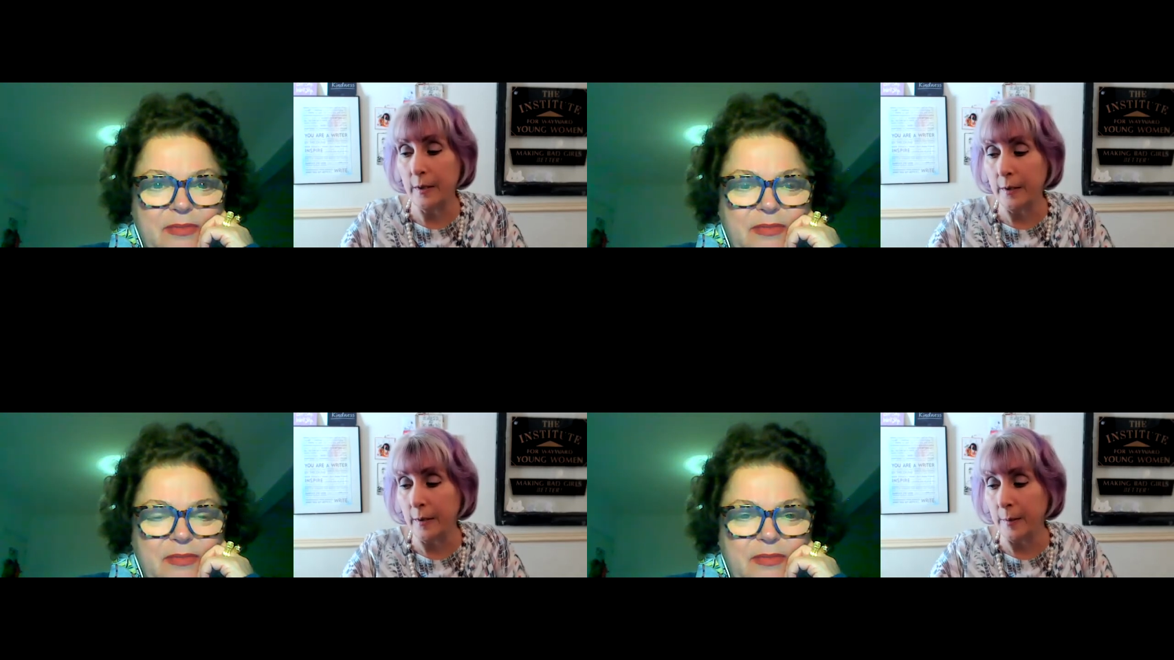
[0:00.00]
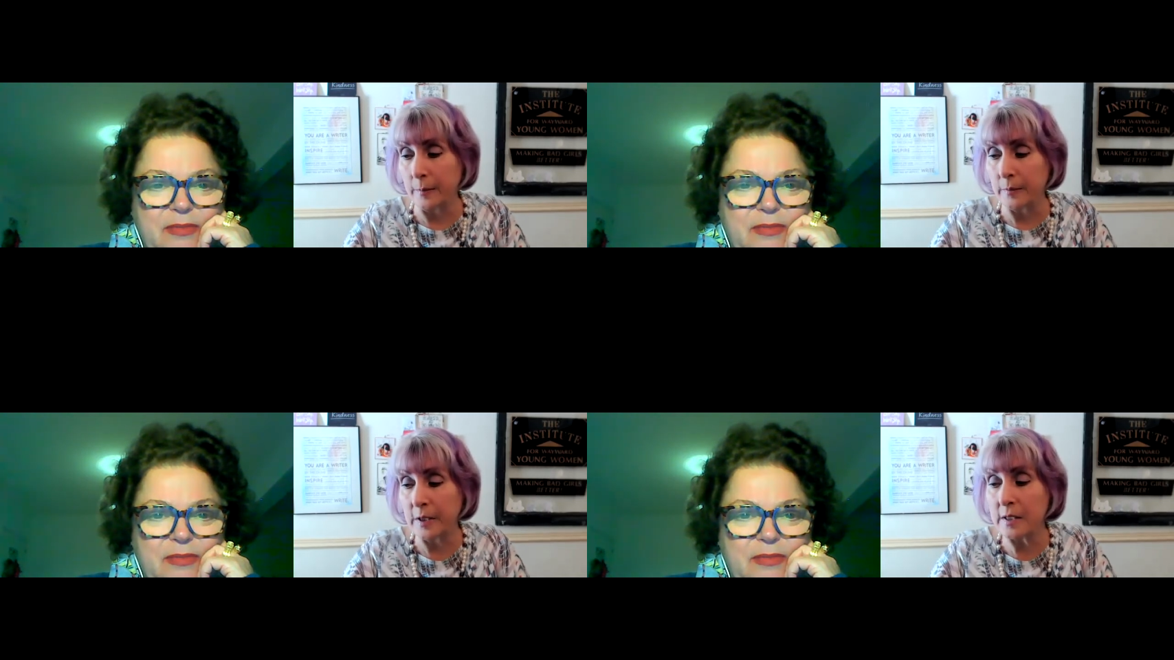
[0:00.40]

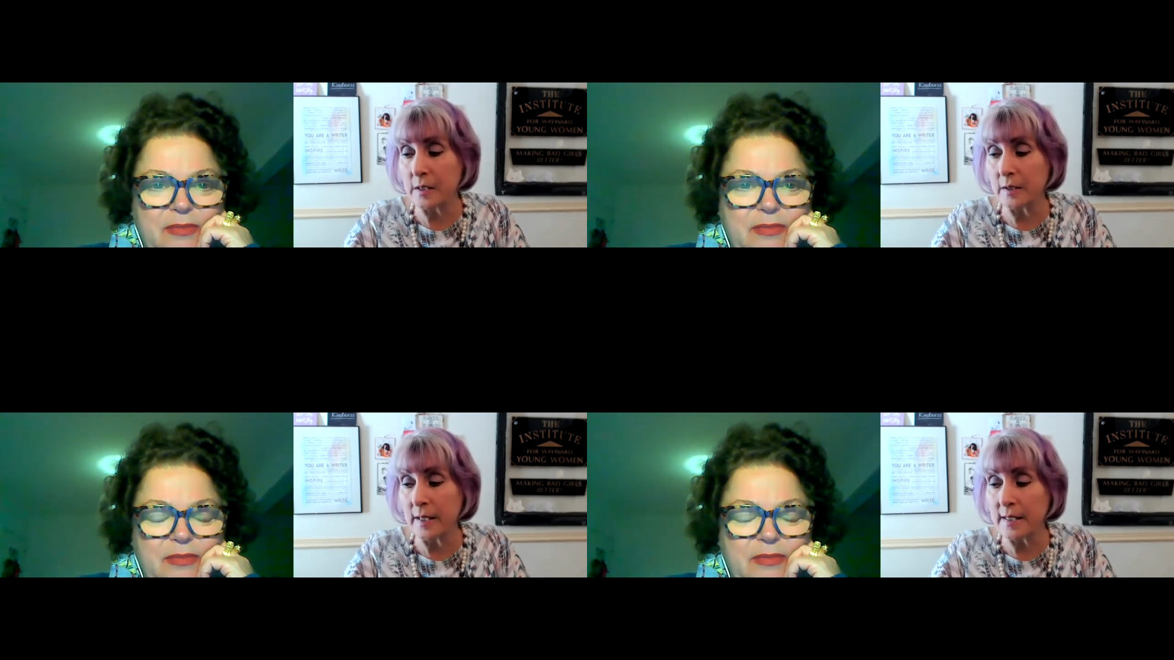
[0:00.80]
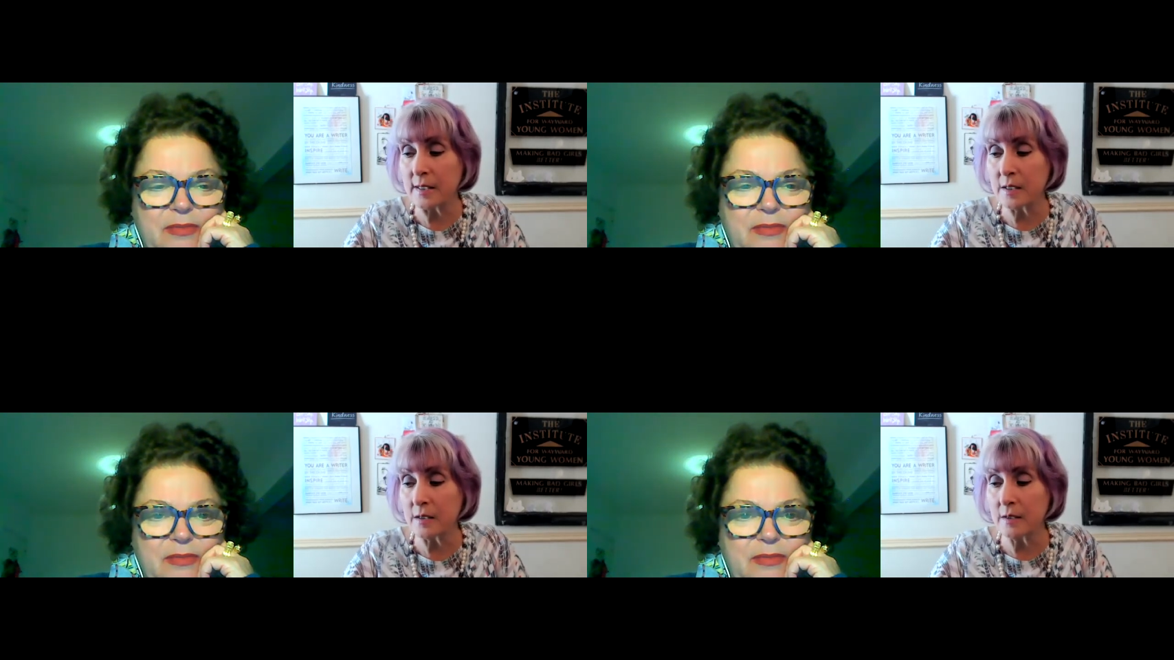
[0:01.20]
Speaker 1: Um, let's,
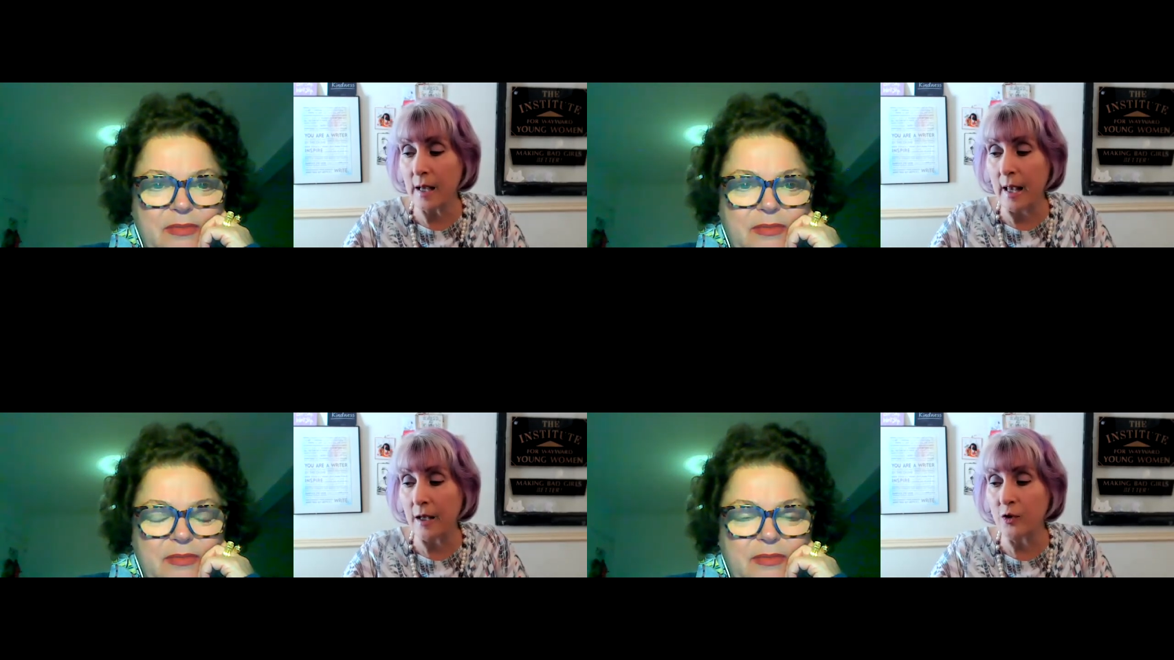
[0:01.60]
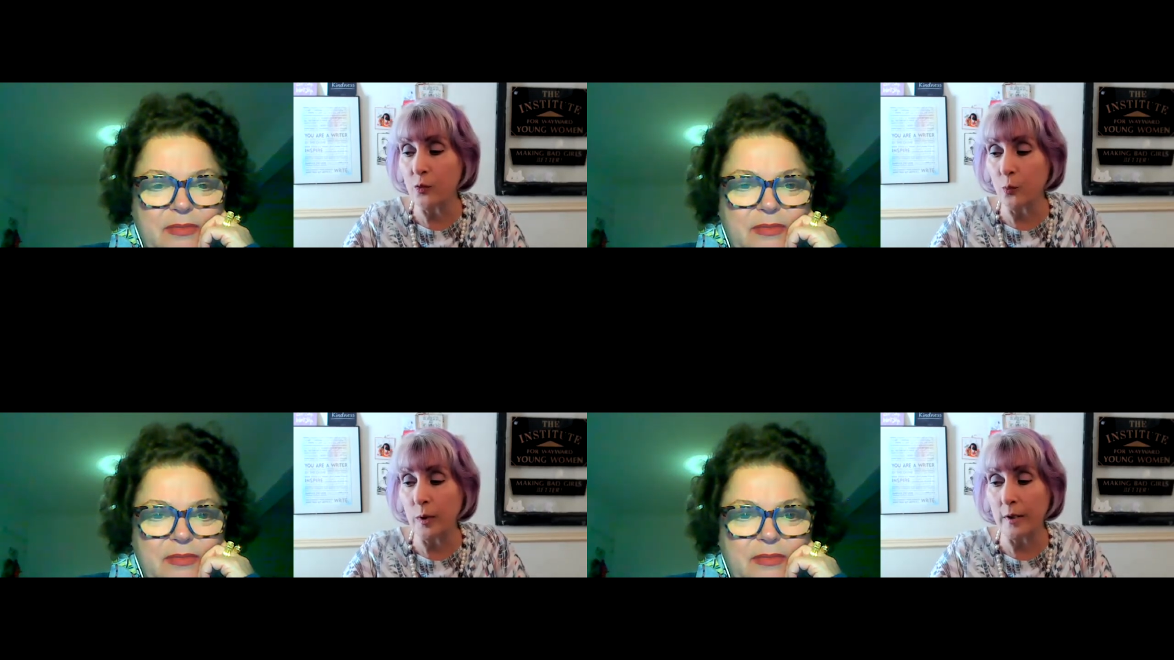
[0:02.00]
let's
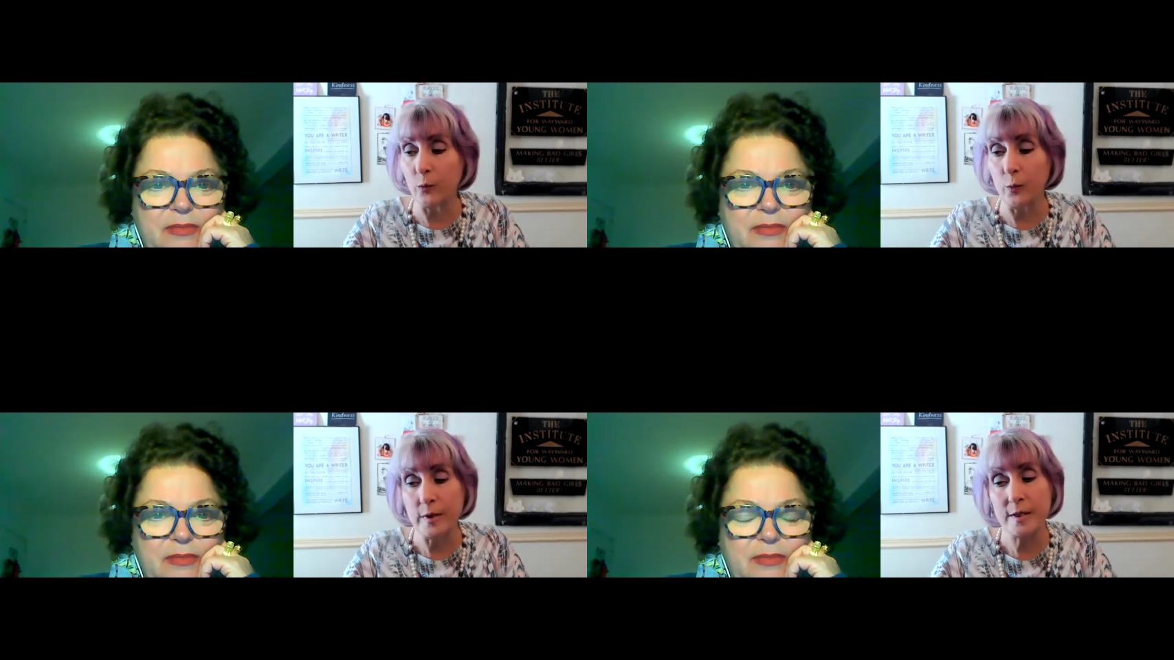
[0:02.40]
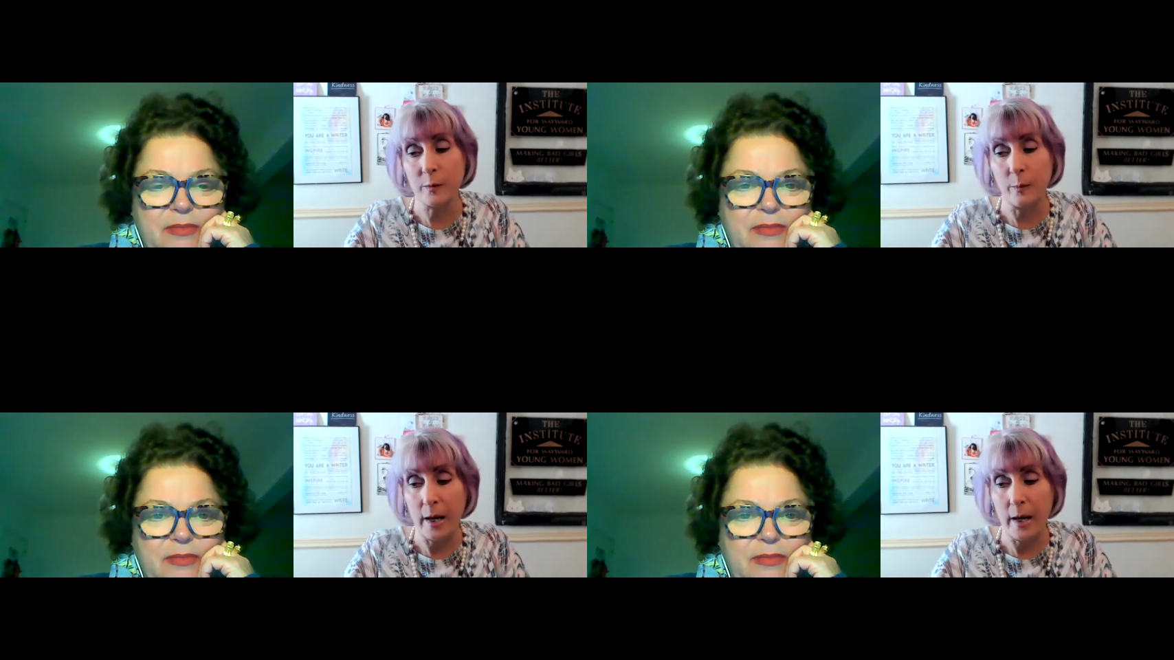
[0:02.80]
end with risk